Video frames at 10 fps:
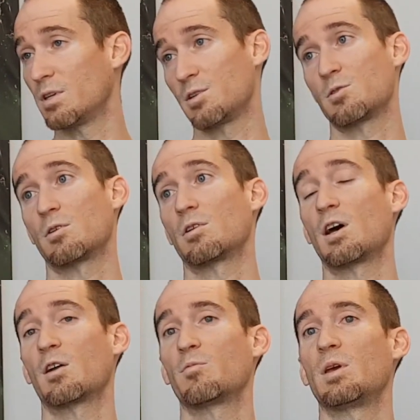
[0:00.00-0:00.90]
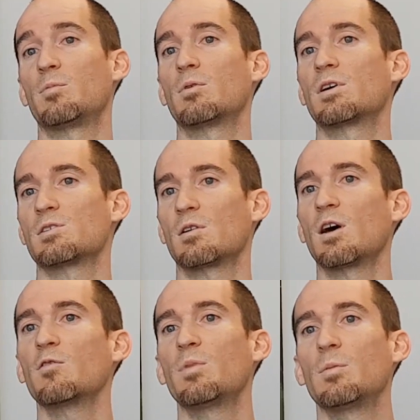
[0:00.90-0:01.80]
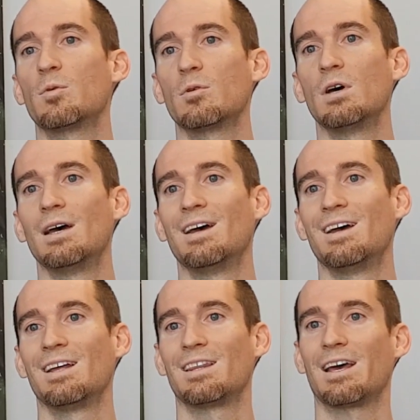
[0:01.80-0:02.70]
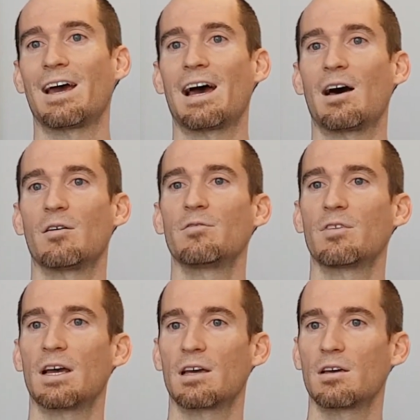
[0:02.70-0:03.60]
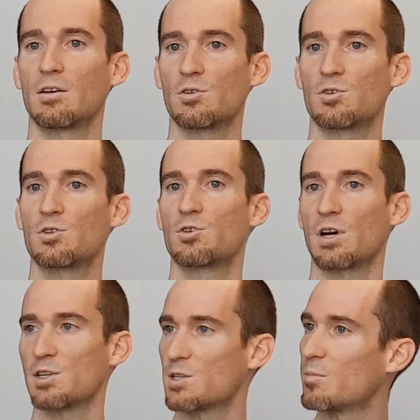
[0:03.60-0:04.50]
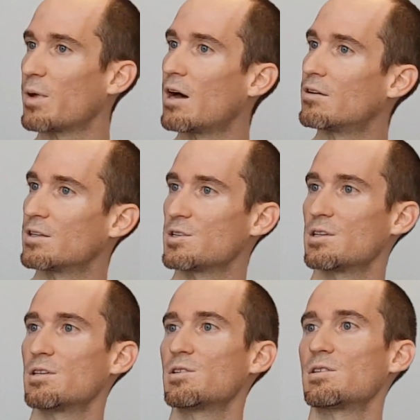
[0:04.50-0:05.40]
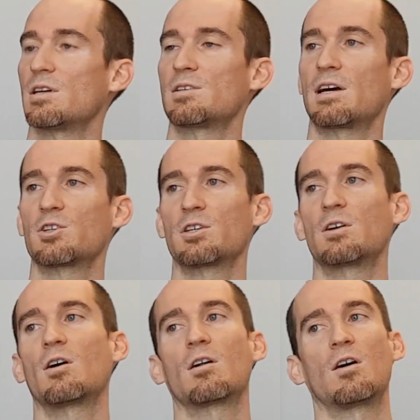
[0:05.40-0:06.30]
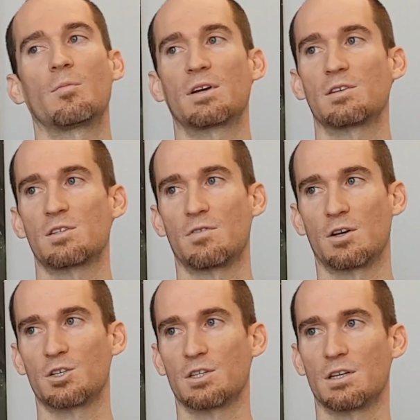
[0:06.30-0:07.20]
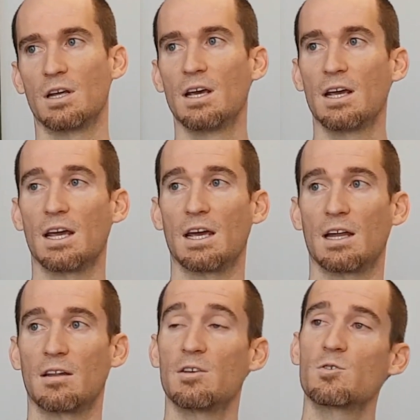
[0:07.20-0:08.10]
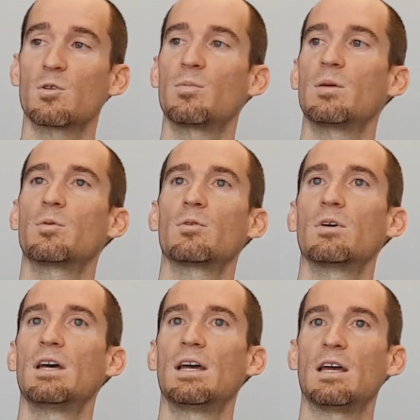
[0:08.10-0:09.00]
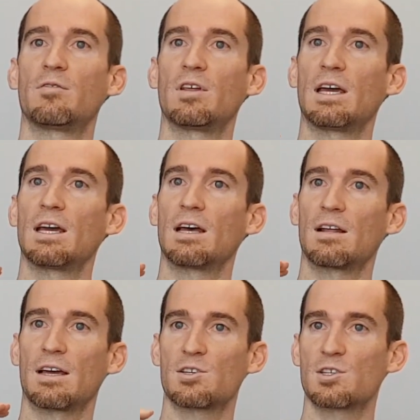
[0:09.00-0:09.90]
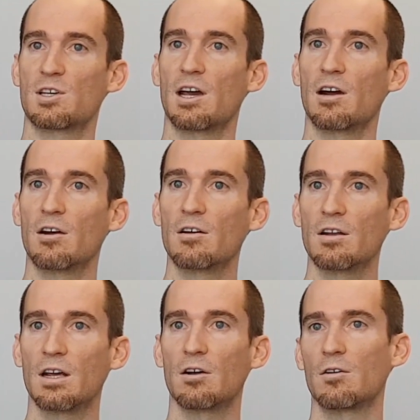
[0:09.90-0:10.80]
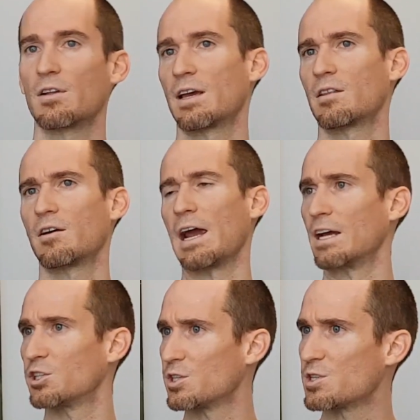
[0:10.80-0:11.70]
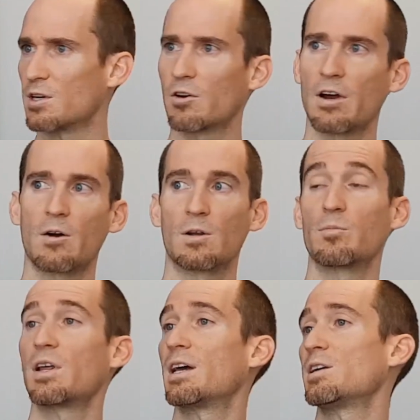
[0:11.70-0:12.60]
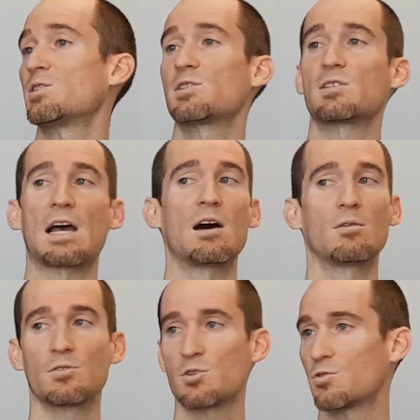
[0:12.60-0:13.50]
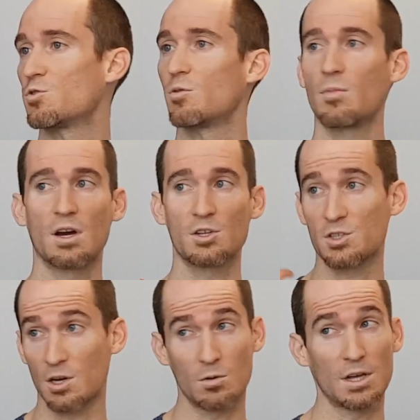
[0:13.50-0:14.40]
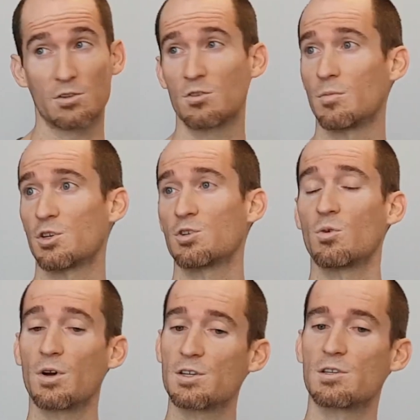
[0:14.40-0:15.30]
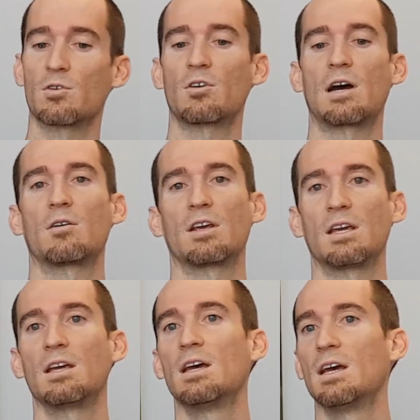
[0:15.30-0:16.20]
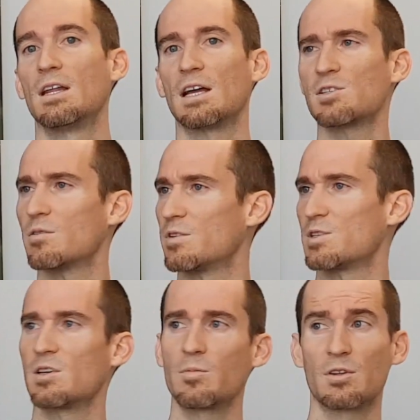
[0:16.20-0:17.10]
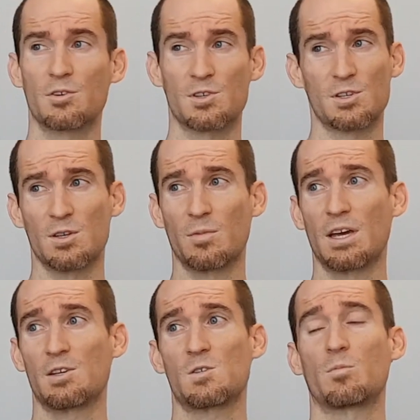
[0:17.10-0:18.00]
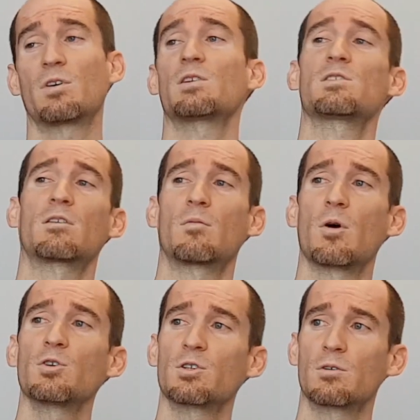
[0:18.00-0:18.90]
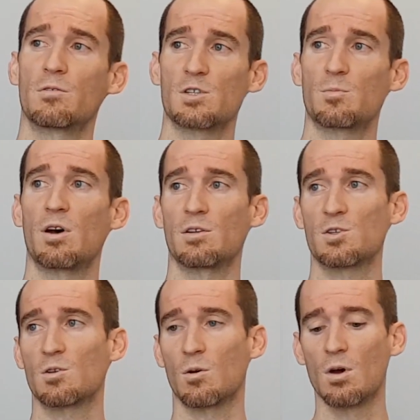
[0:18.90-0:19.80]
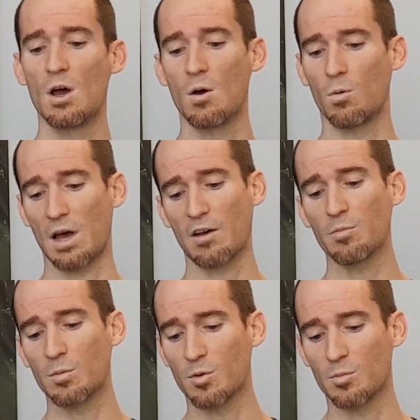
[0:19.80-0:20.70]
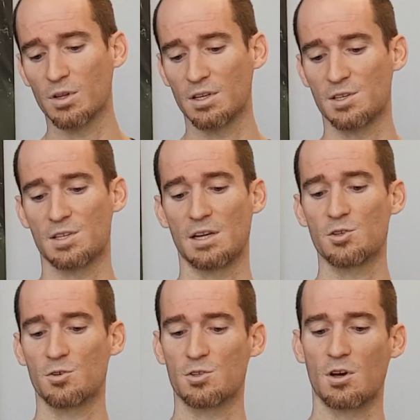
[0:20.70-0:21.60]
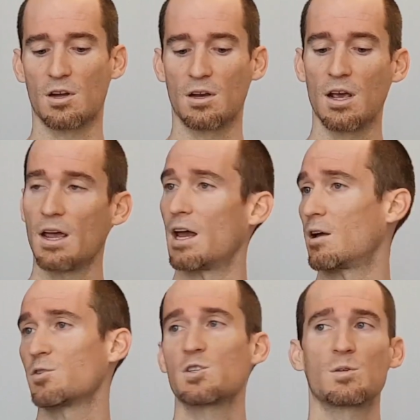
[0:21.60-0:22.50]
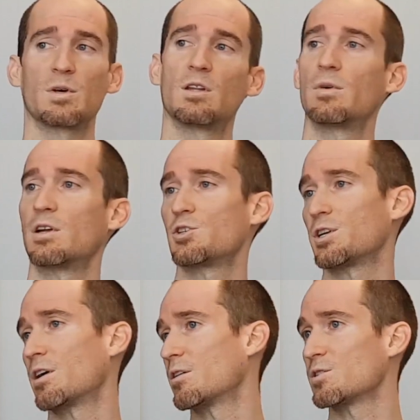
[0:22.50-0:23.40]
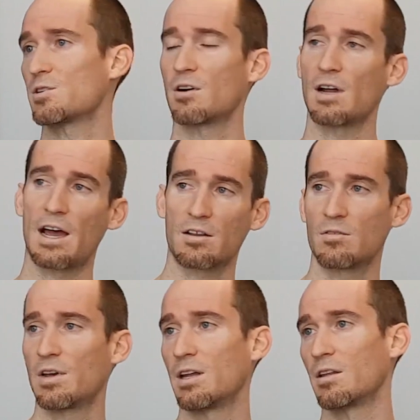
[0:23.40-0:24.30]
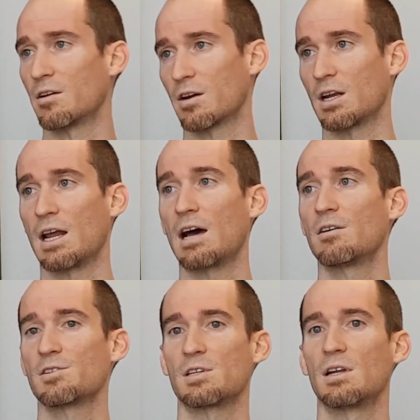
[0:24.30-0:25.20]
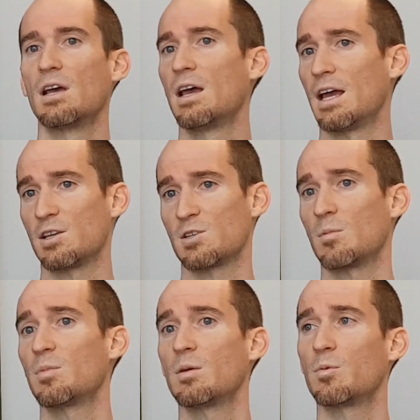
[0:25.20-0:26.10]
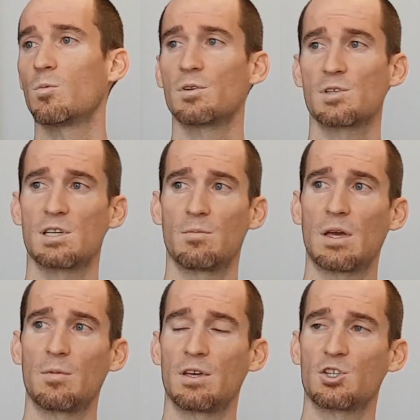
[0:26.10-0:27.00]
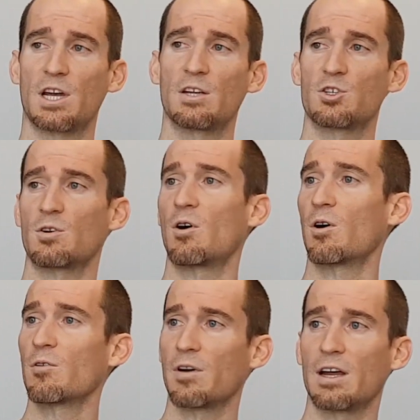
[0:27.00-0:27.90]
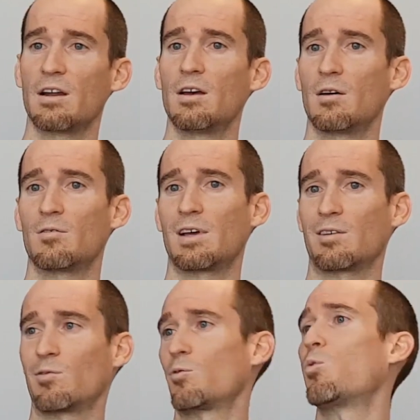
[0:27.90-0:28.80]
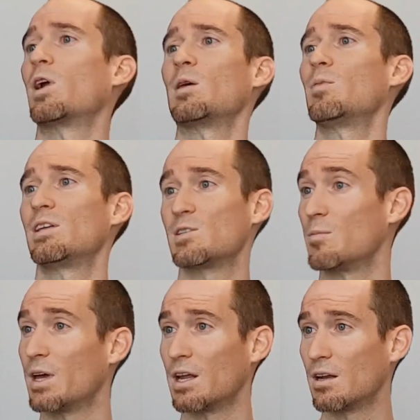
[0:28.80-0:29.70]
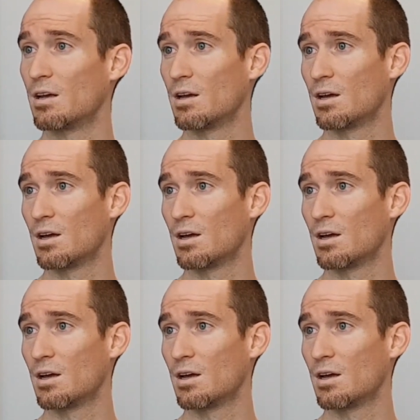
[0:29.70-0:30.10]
These are a lot of people, because a lot of people that have like stress imbalances, it's actually an autonomic dysfunction. And these are the people, if they get like scared or like they're anxious in a crowded place, sounds are too much, they don't like too much noise and crowding, that's the vestibular system can't suppress their emotional response. So we'll have people put these sensors on, and I'll just spin them in a chair and start activating their canals. And some people will see maybe a change in heart rate of like 20 beats a minute.